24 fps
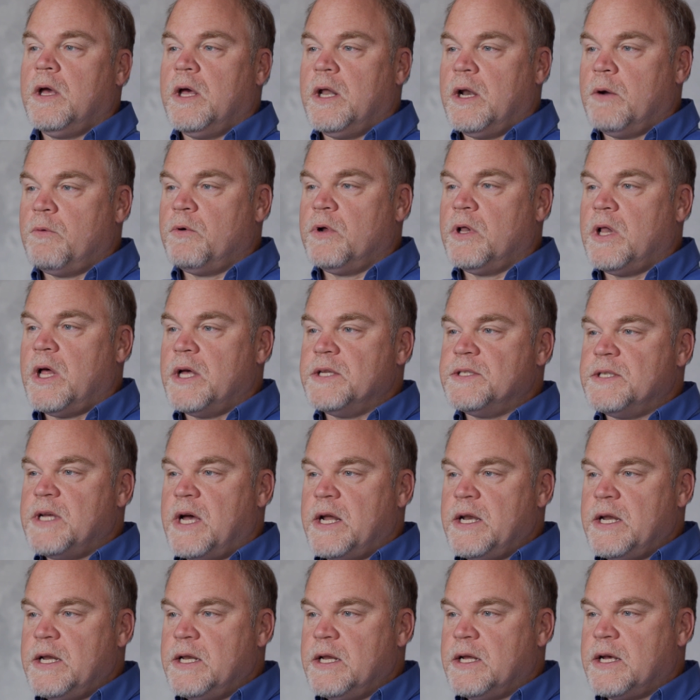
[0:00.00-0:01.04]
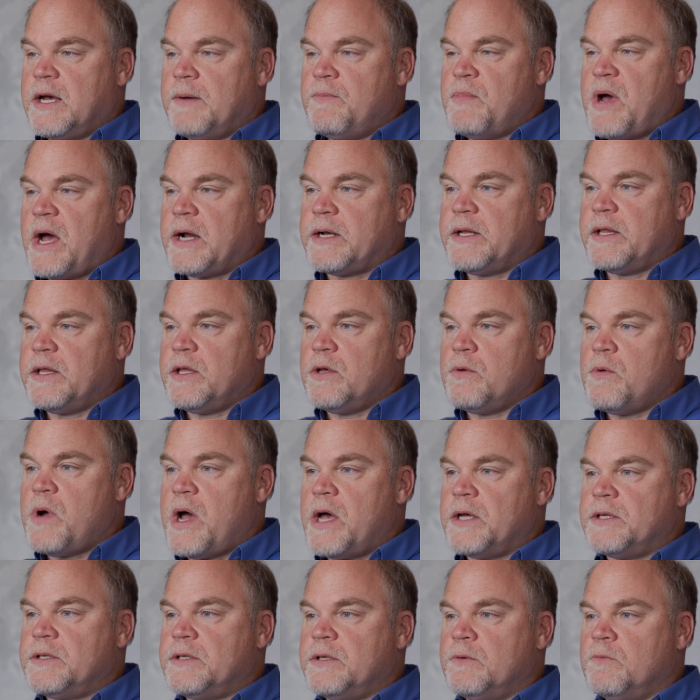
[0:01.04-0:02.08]
And I realized I need to come back to the
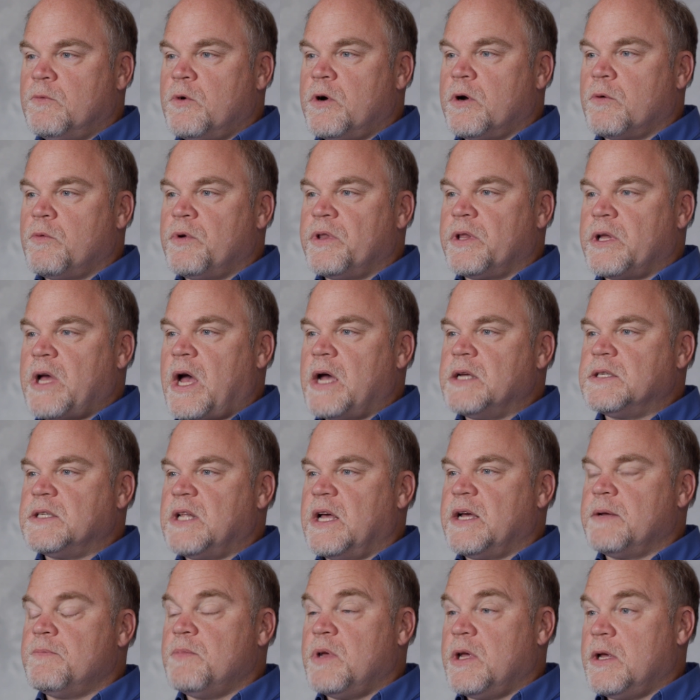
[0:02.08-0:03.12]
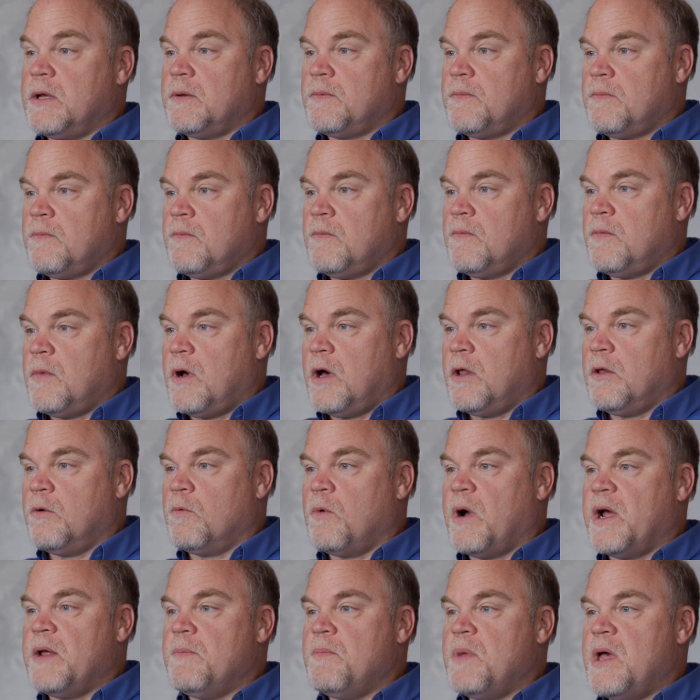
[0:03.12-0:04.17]
U.S. and work with guys like me, other
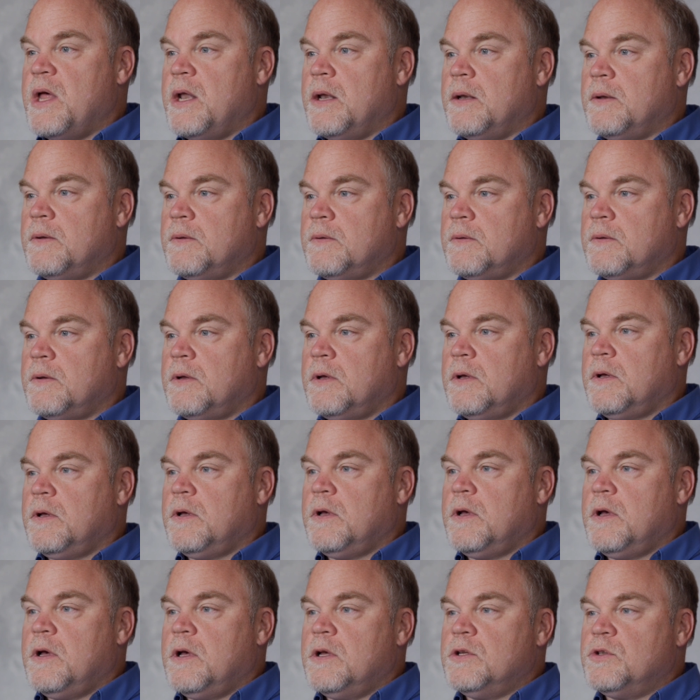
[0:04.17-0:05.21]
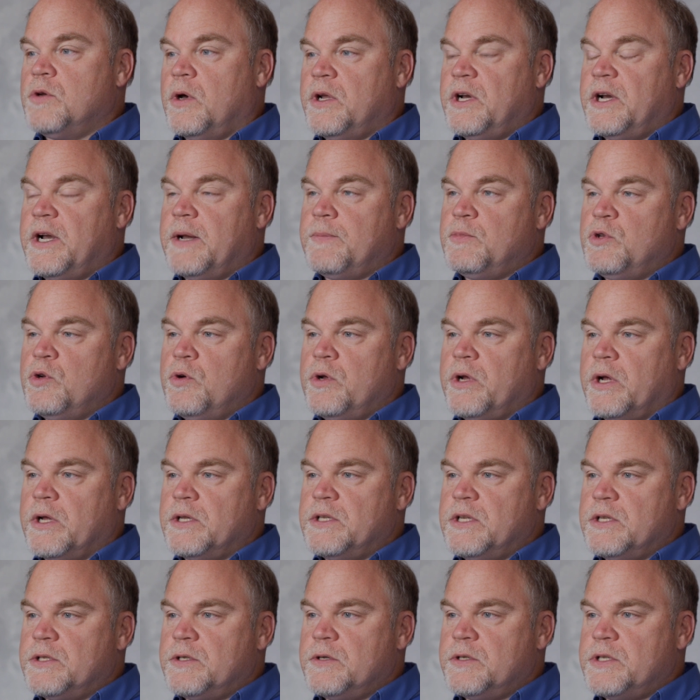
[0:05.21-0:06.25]
white men. So I ended up doing
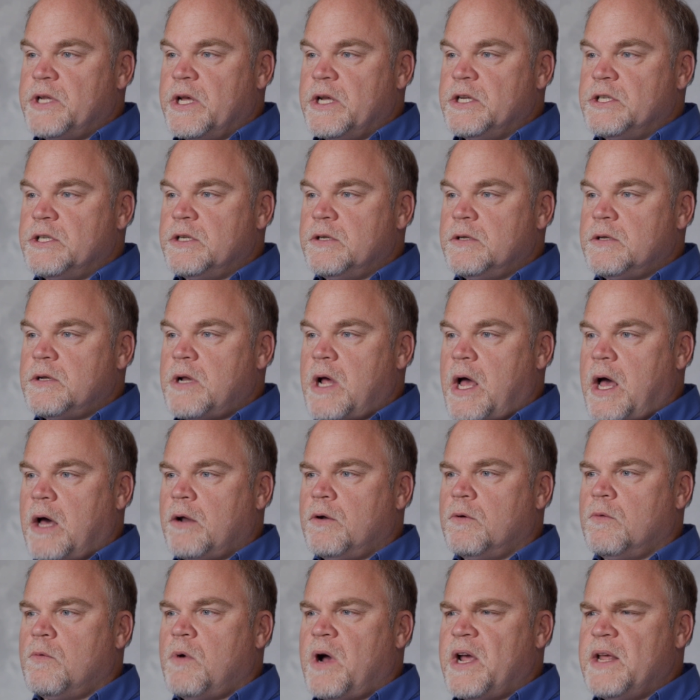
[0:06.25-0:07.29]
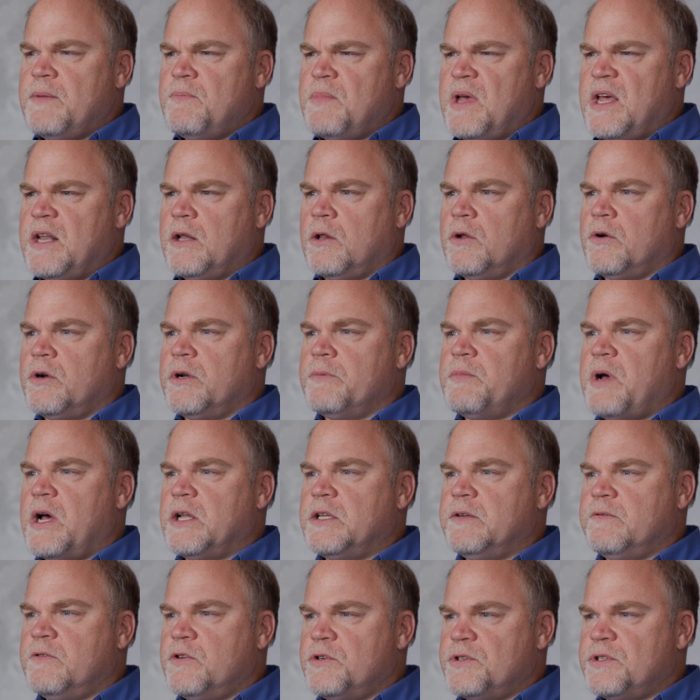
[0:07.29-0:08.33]
a dissertation, How Do White Men Learn
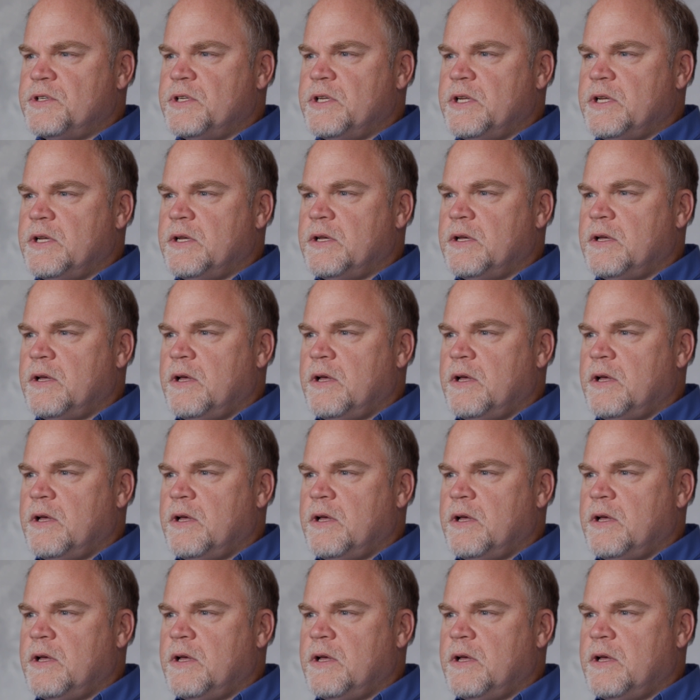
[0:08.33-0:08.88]
About Diversity?